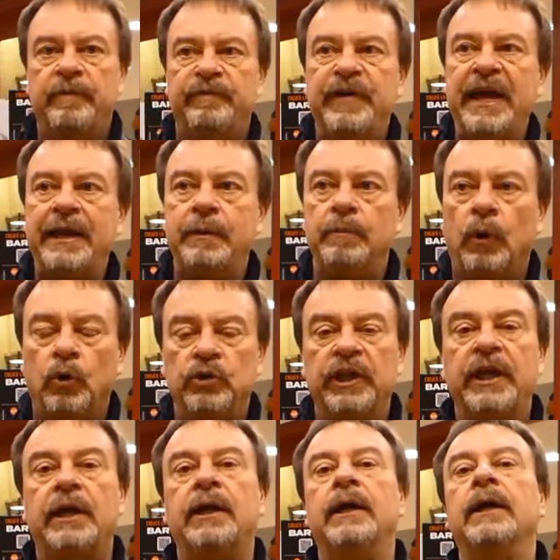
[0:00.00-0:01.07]
very
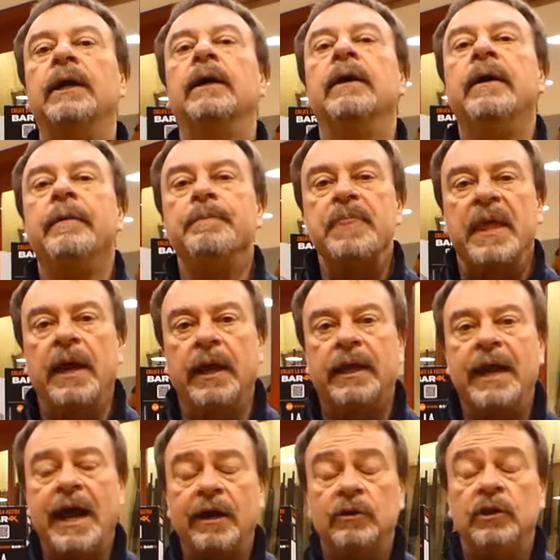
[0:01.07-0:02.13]
modern
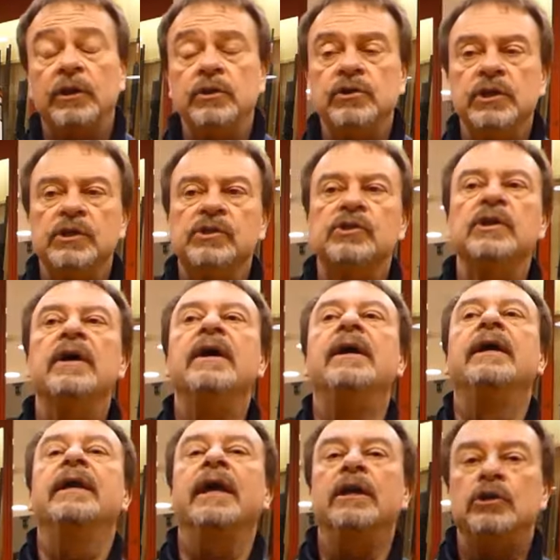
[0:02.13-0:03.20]
cartridges
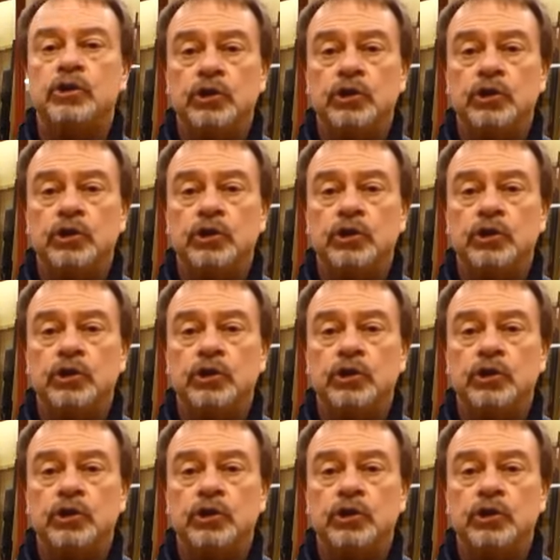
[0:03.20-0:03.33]
can